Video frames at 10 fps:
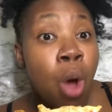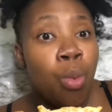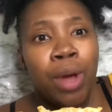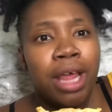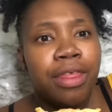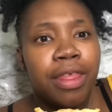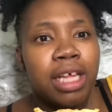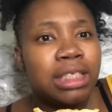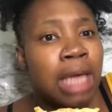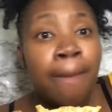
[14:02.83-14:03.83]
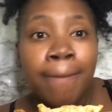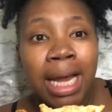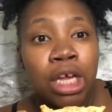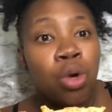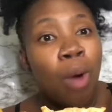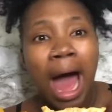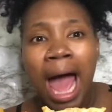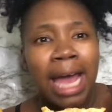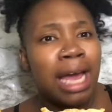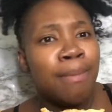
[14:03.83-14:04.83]
with somebody who
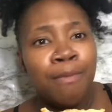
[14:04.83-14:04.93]
I